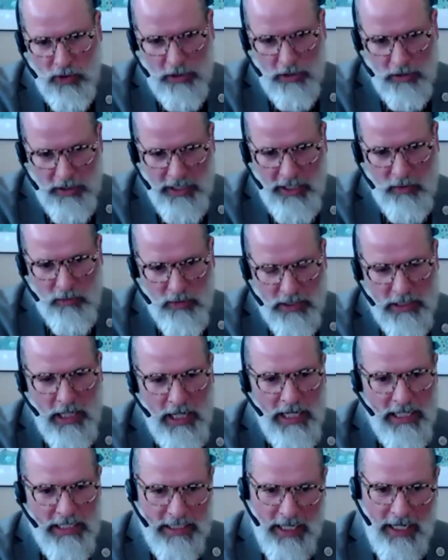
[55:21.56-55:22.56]
were learning was
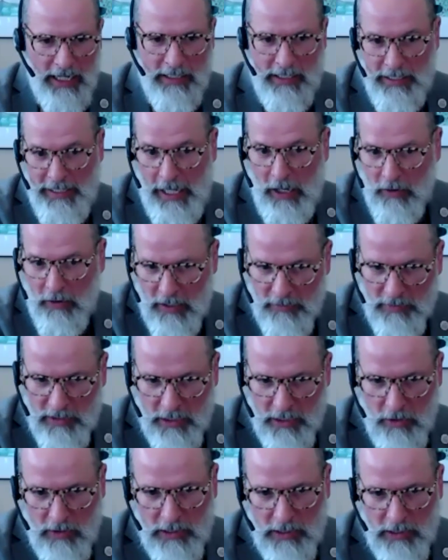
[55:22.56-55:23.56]
tied to the
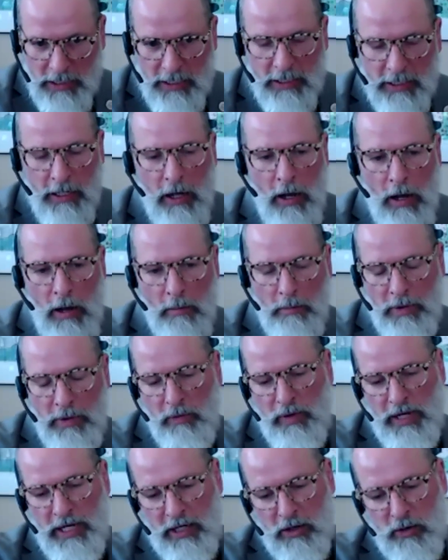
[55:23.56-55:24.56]
outcomes in courses,
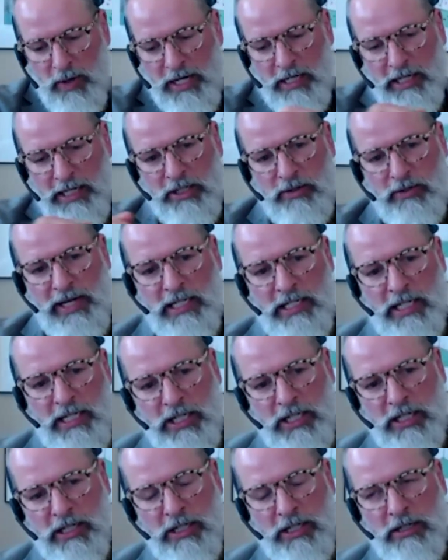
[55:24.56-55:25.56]
but we quickly
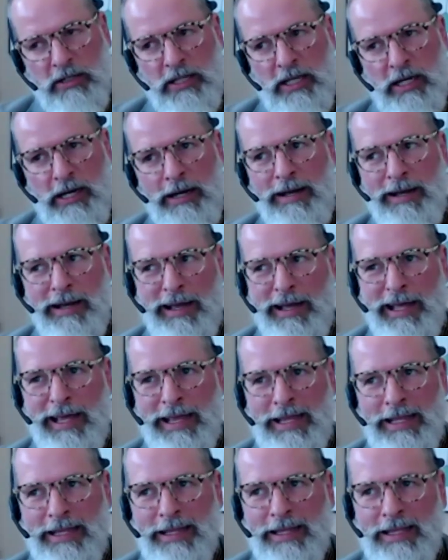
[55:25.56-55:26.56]
transitioned to the,
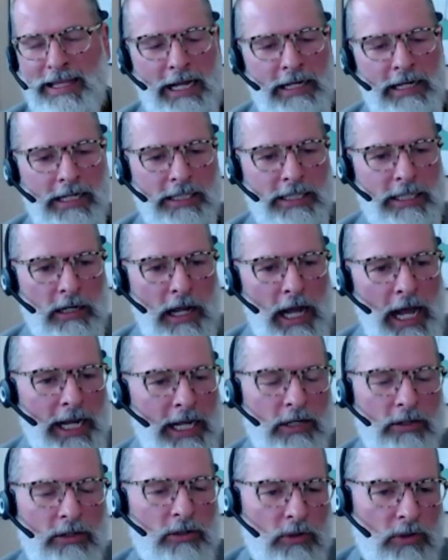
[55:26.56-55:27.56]
I
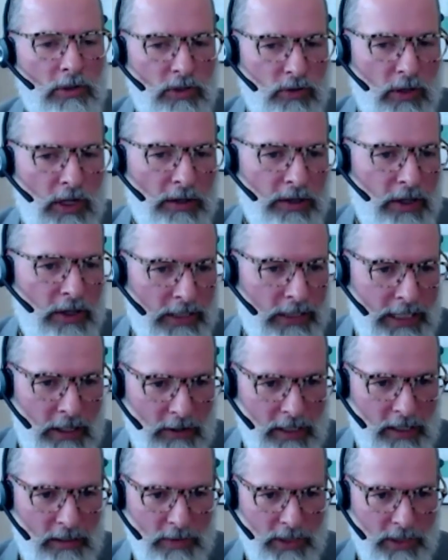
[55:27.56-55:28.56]
can draw those
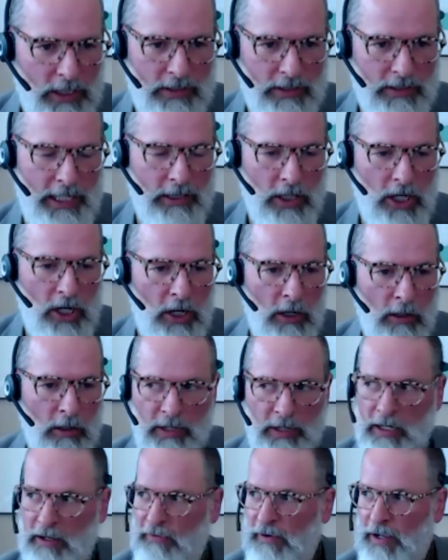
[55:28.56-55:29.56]
outcomes all day
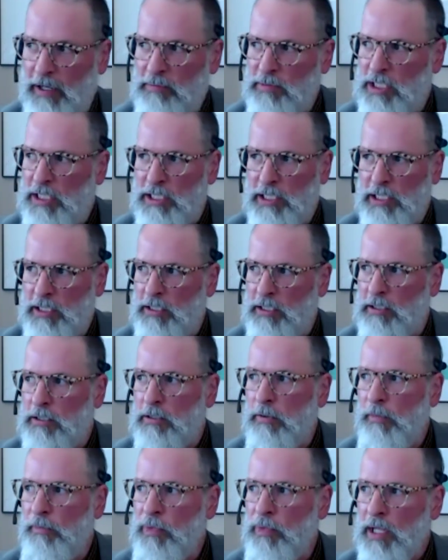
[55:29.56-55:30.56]
long, but if I
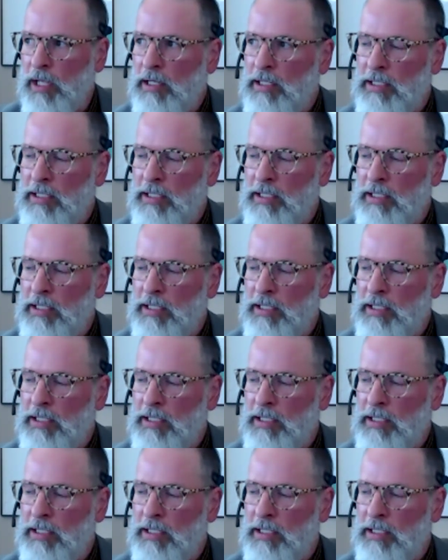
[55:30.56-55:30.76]
still